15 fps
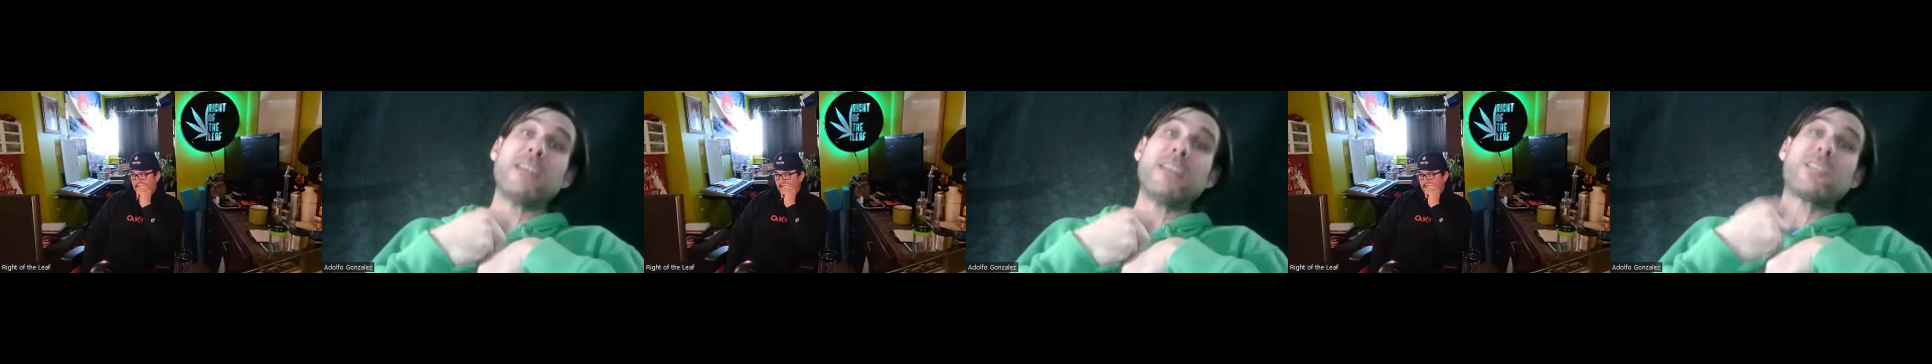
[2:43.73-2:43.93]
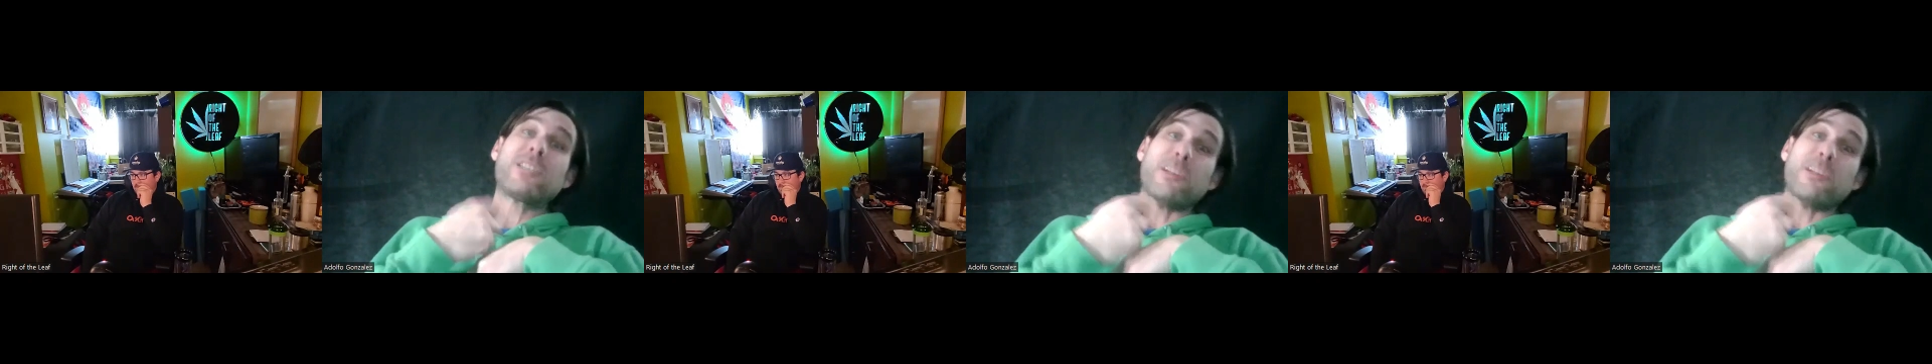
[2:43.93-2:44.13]

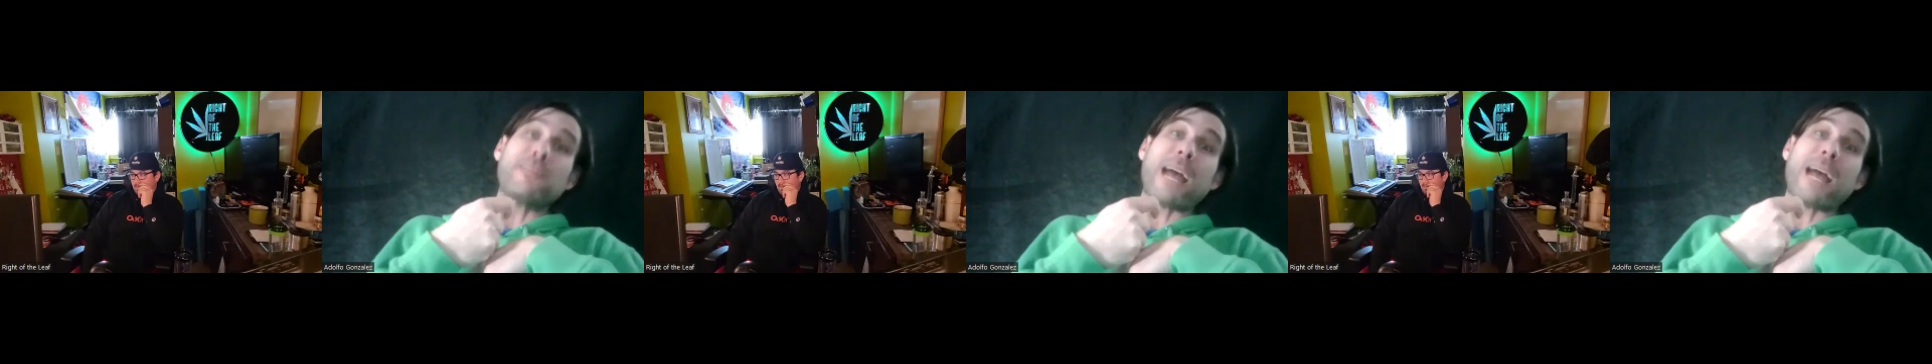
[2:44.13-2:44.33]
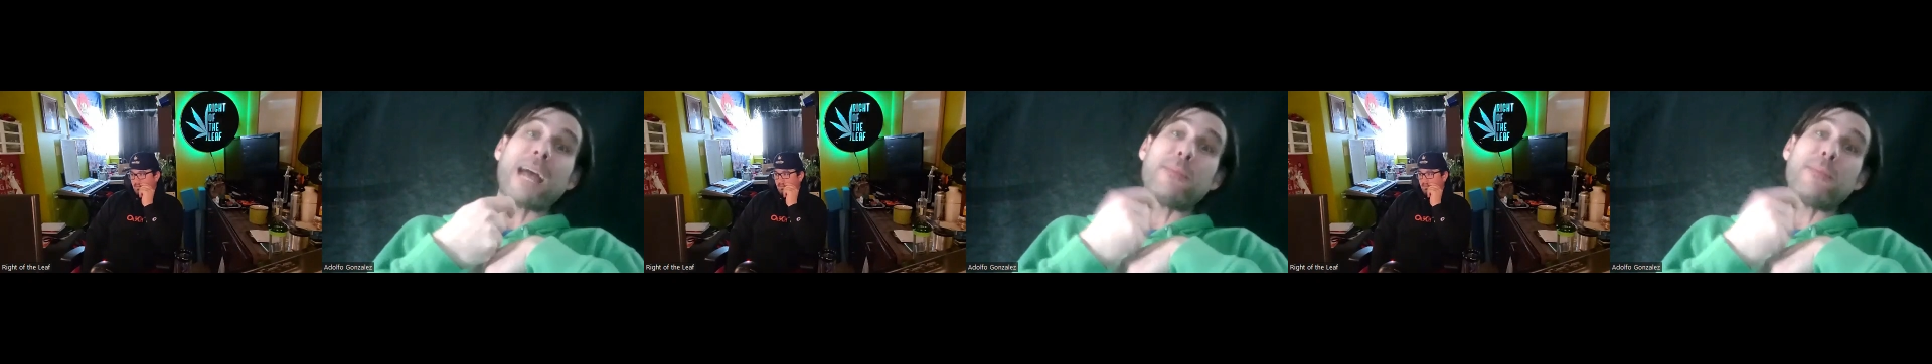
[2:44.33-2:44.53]

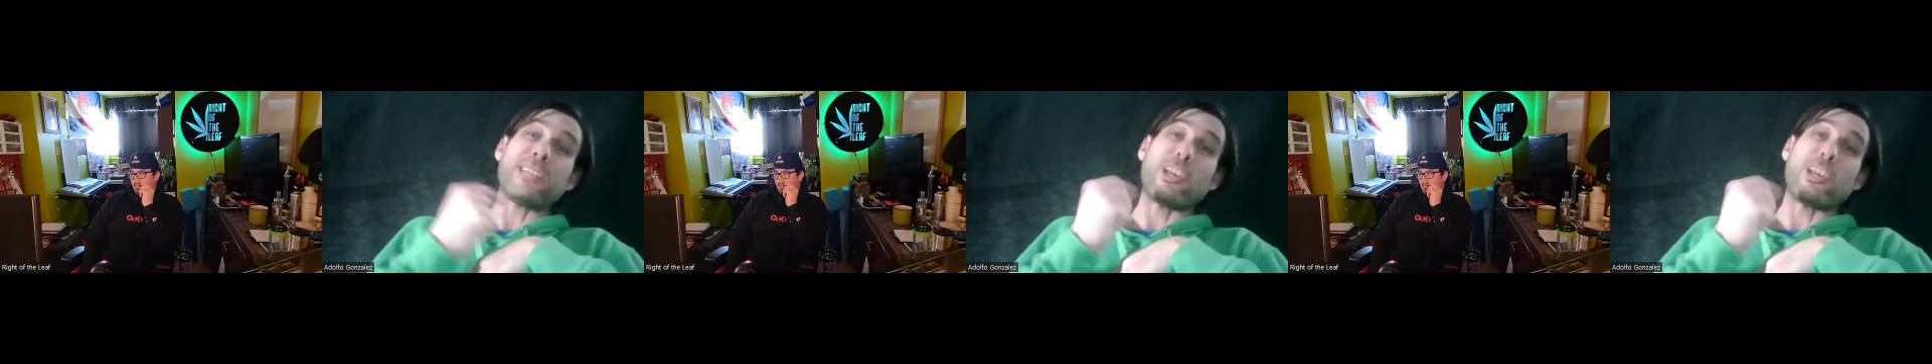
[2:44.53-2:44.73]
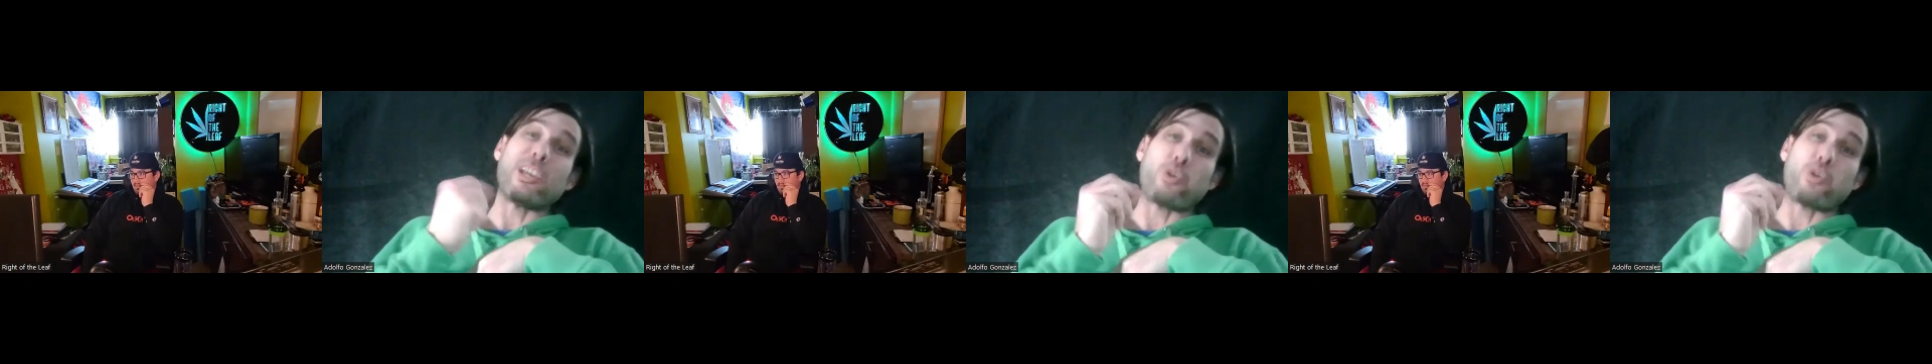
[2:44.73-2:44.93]
sometimes
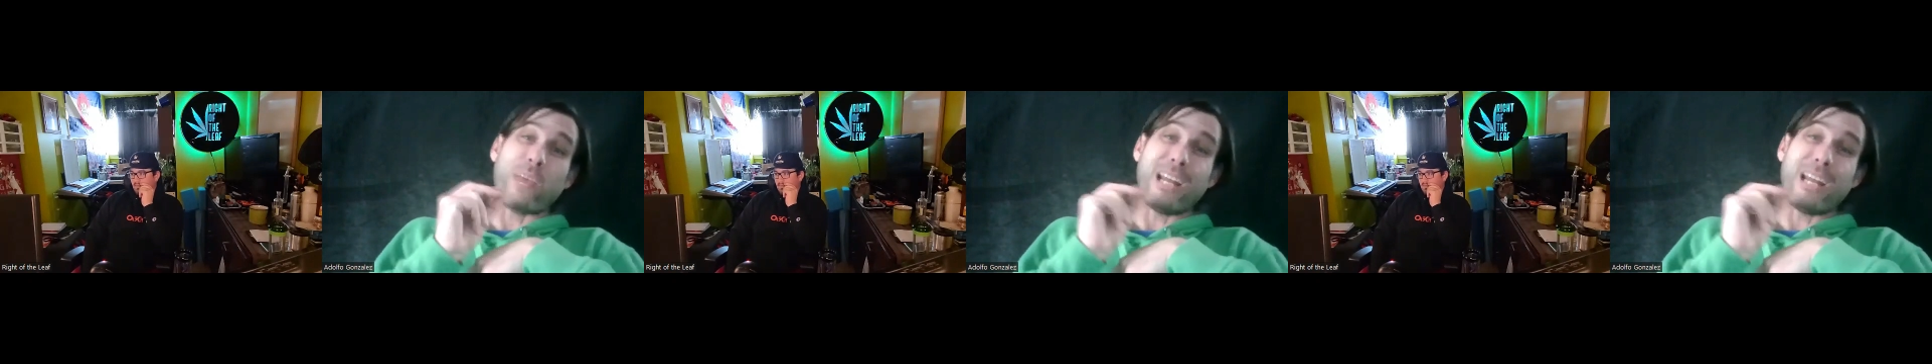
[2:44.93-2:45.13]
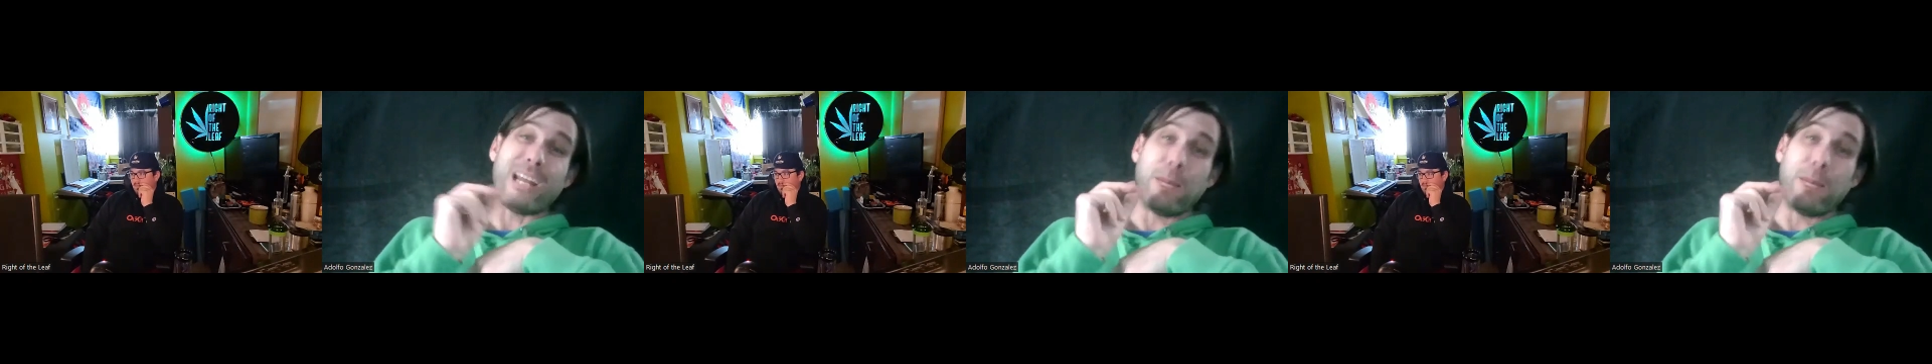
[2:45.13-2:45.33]
it can
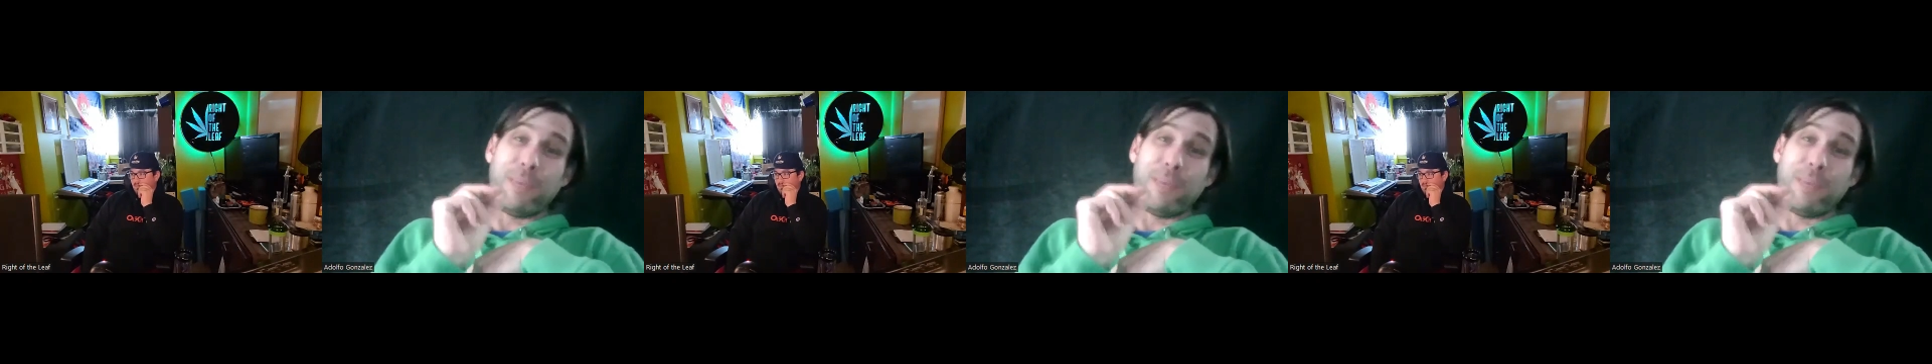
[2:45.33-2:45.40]
create a